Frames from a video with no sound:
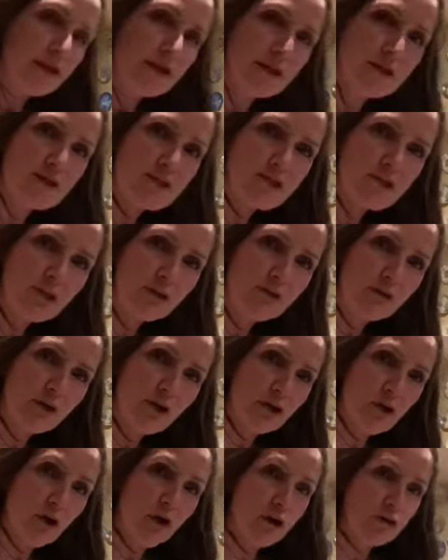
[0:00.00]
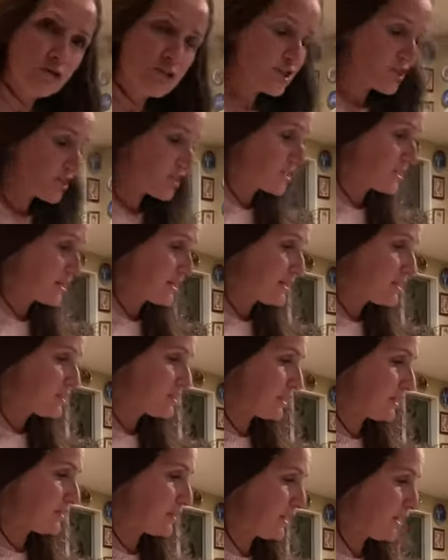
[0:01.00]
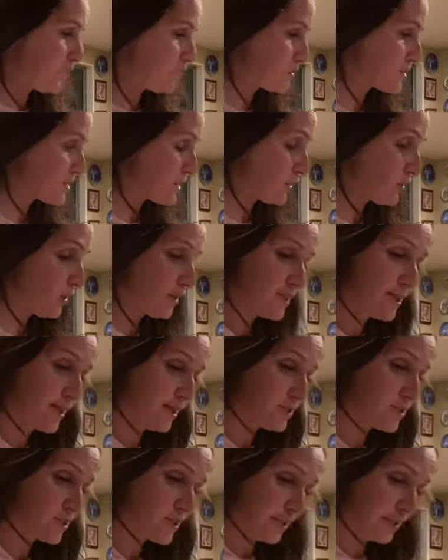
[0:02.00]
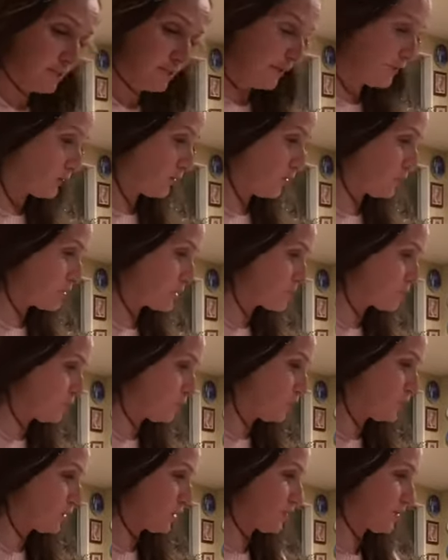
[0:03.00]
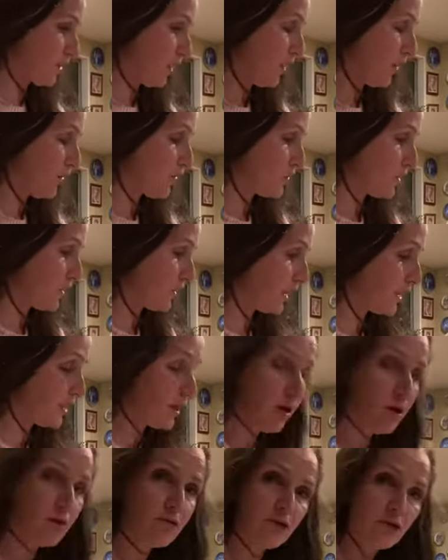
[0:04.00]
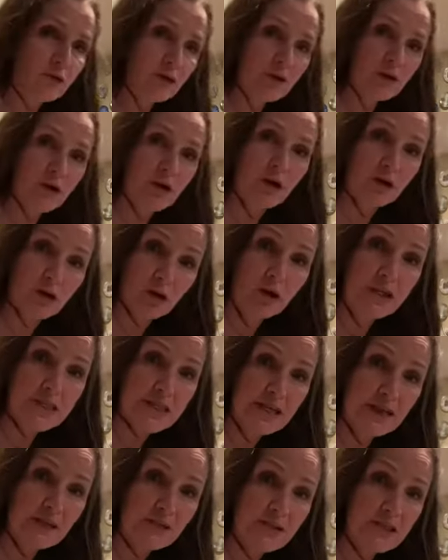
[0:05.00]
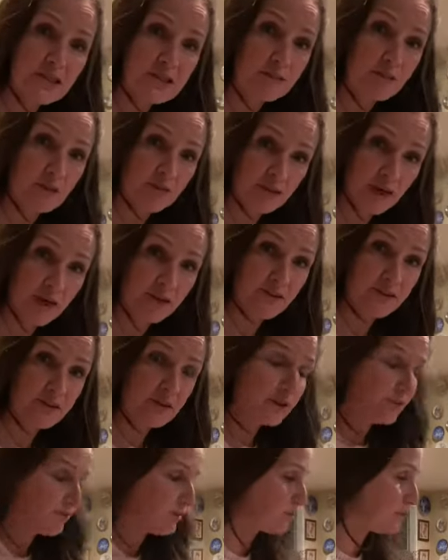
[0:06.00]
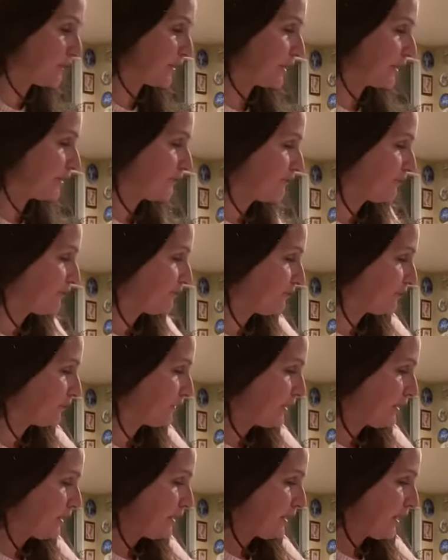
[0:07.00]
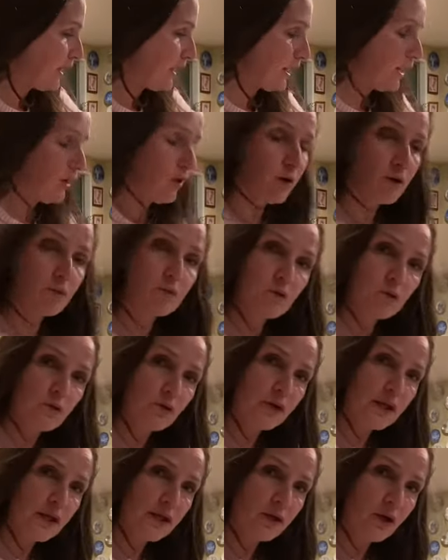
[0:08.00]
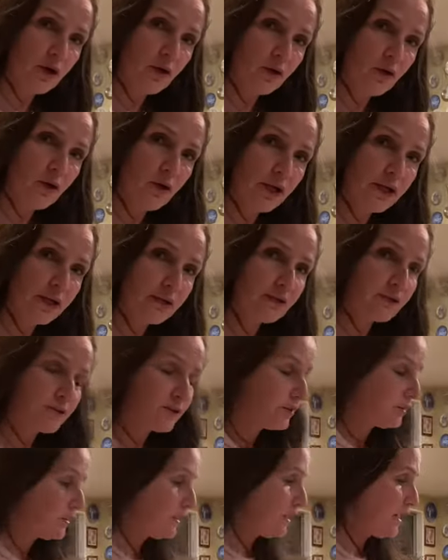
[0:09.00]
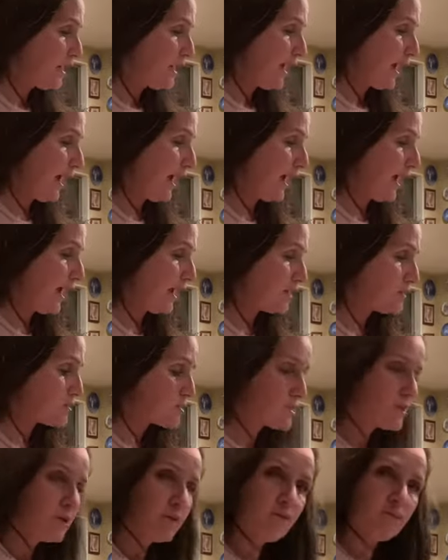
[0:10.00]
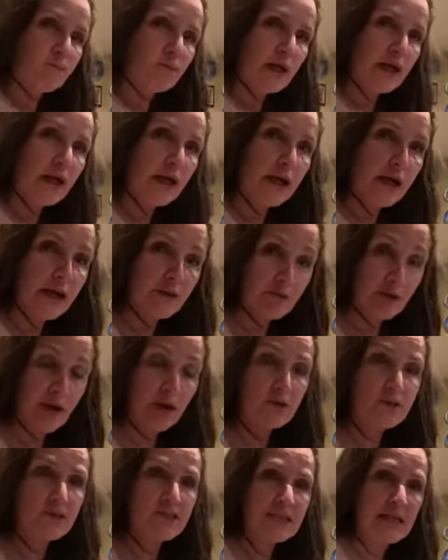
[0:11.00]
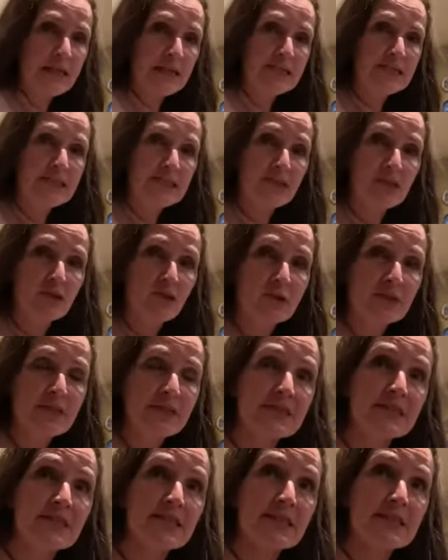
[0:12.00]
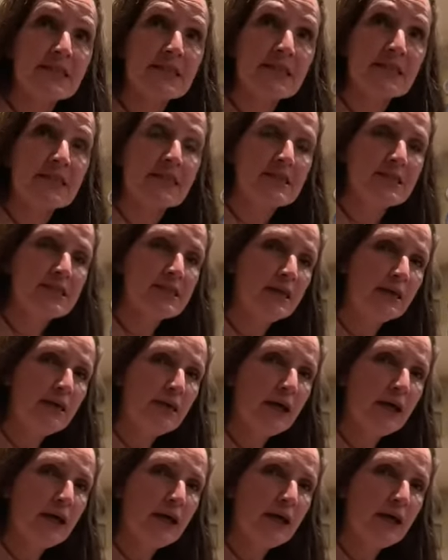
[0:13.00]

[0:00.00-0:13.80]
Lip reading: is of Irish descent, and he was a lighthouse keeper, and I was born in the Hauraki Gulf on a lighthouse. My father delivered me on Mokohino Island. And in those days, in the 1960s,